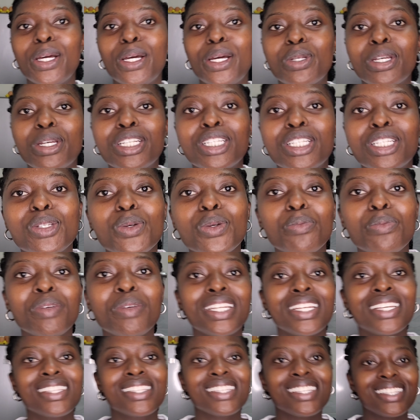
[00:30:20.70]
22
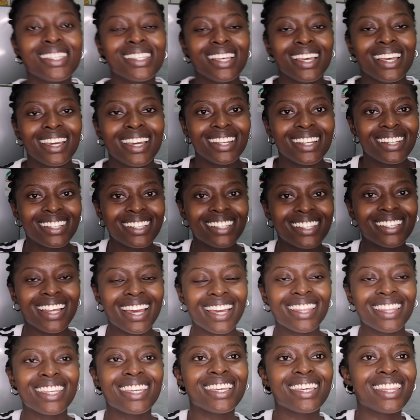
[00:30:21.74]
minutes and I
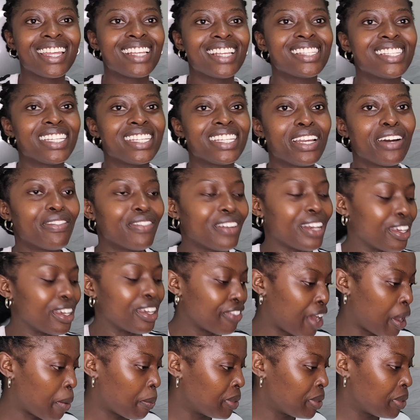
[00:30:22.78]
think that's enough
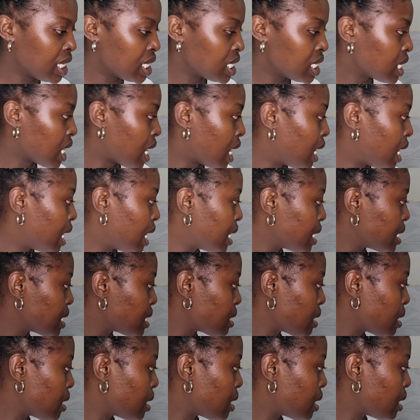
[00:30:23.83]
life update. Let
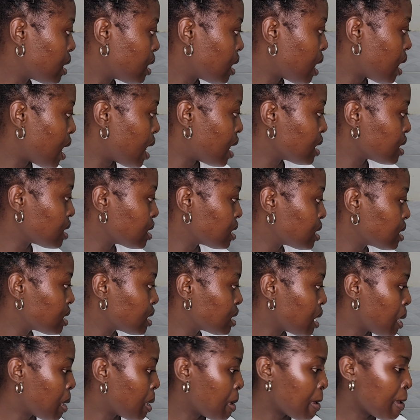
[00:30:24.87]
us
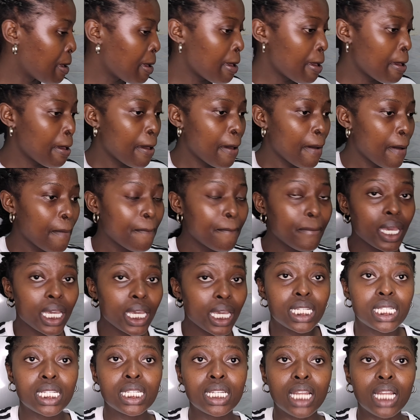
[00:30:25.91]

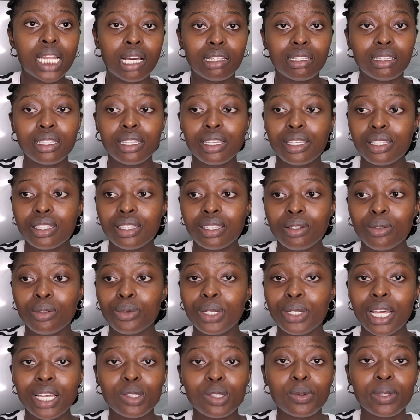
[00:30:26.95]
make dinner. This
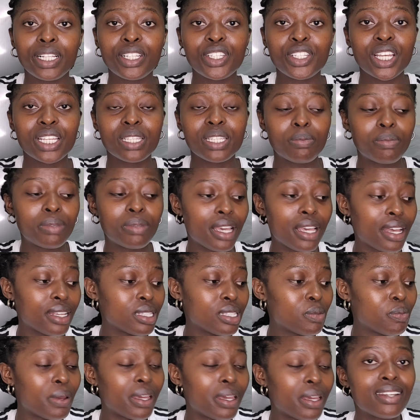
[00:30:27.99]
could as well just be a
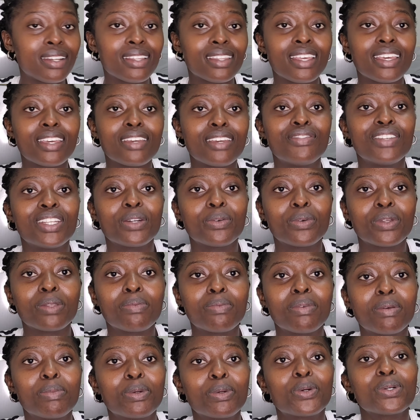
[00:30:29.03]
spend the evening with
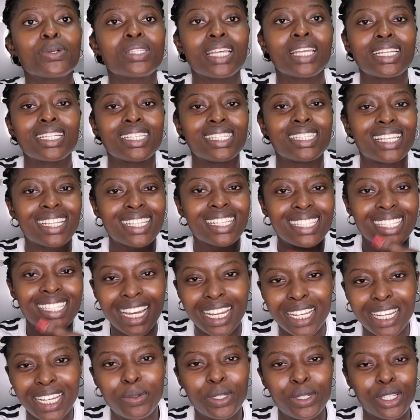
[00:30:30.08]
me because that is
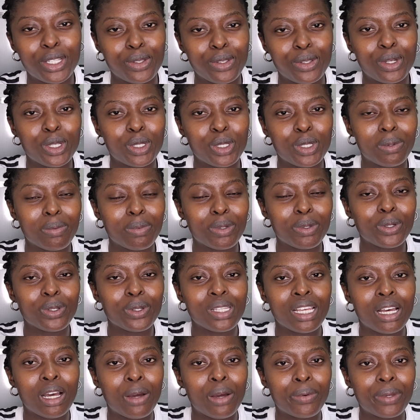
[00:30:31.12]
exactly what it's going to be because
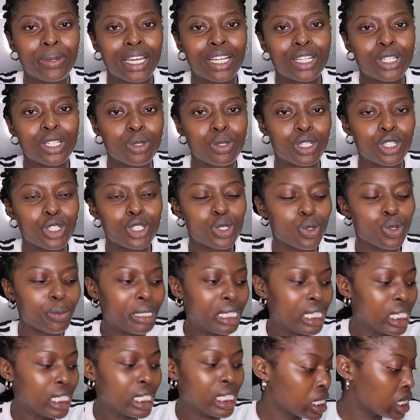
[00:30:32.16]
we are at 22
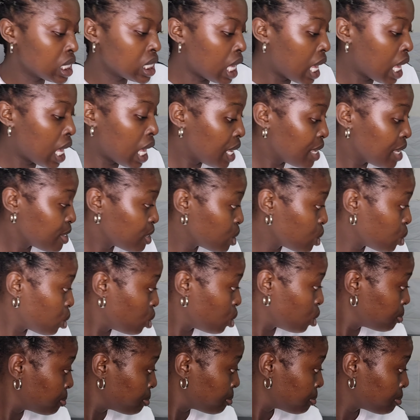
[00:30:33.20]
minutes?
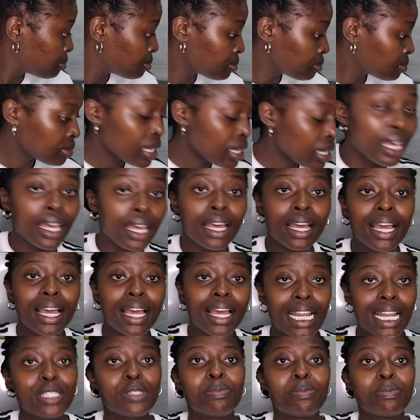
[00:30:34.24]
So
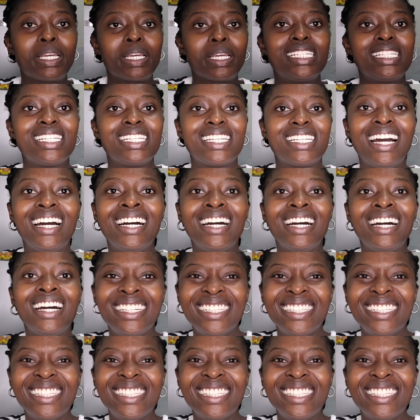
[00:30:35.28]
let's make dinner